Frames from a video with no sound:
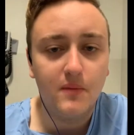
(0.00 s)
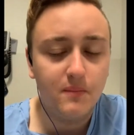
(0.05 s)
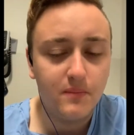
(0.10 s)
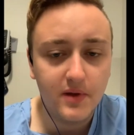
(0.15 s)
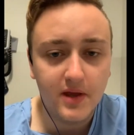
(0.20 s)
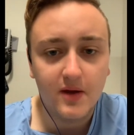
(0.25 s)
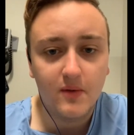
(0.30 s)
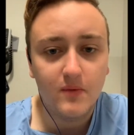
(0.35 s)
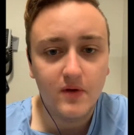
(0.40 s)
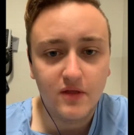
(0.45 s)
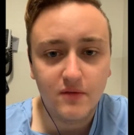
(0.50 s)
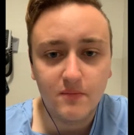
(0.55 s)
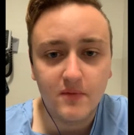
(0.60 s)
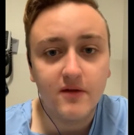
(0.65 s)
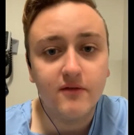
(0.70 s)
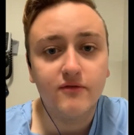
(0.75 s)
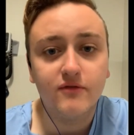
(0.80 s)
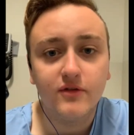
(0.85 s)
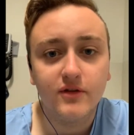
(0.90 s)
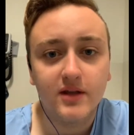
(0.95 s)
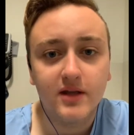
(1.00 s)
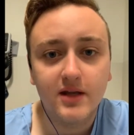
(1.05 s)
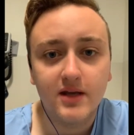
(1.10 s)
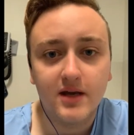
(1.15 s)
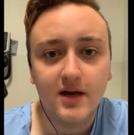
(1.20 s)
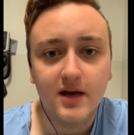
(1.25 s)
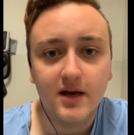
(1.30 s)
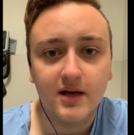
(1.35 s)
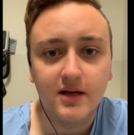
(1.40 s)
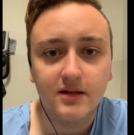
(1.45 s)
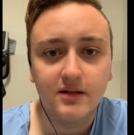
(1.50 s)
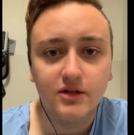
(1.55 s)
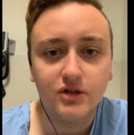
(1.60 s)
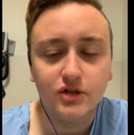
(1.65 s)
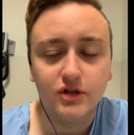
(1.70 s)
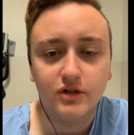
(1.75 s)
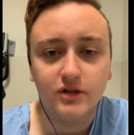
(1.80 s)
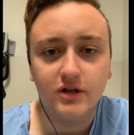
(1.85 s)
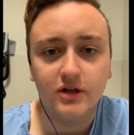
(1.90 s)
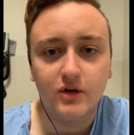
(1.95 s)
Bear with me for the
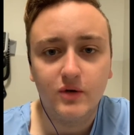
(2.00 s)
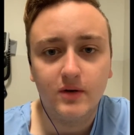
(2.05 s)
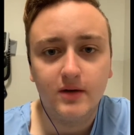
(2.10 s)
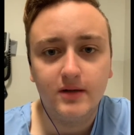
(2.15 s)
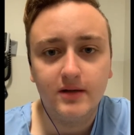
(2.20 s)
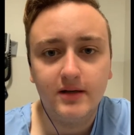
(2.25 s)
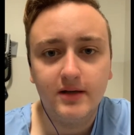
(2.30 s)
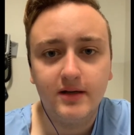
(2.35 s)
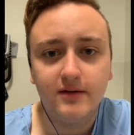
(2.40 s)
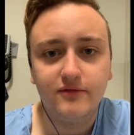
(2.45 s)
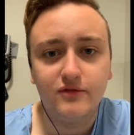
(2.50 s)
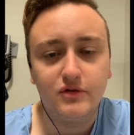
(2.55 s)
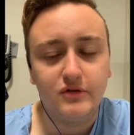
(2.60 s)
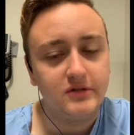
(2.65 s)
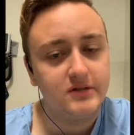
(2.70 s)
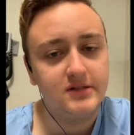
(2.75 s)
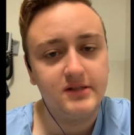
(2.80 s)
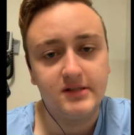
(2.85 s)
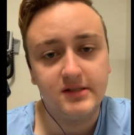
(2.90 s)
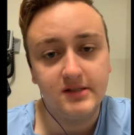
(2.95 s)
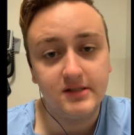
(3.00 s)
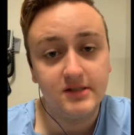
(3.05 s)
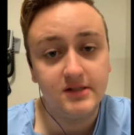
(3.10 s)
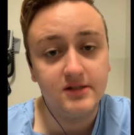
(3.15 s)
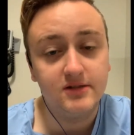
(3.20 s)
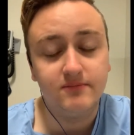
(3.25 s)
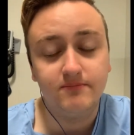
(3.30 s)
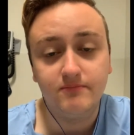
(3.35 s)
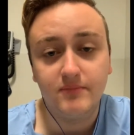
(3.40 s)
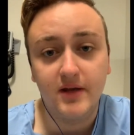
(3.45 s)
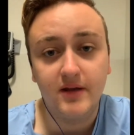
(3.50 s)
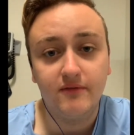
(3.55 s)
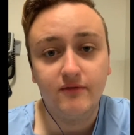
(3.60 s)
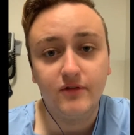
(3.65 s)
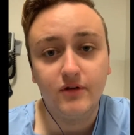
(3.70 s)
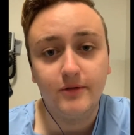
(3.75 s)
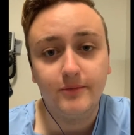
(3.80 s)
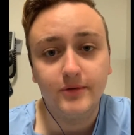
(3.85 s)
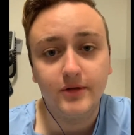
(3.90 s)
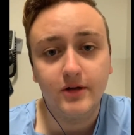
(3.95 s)
shocking quality. Of course, this is just being
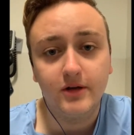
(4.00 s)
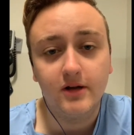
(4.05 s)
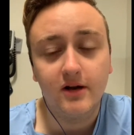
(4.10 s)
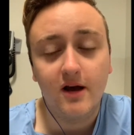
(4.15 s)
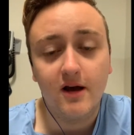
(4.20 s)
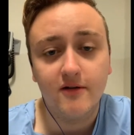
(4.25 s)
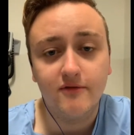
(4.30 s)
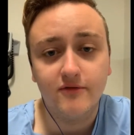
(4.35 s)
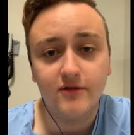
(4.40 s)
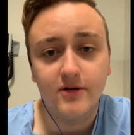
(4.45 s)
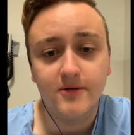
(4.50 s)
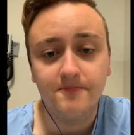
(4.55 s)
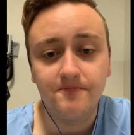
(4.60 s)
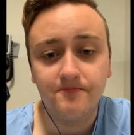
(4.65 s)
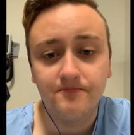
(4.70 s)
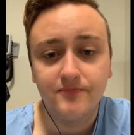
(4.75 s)
filmed on an iPhone.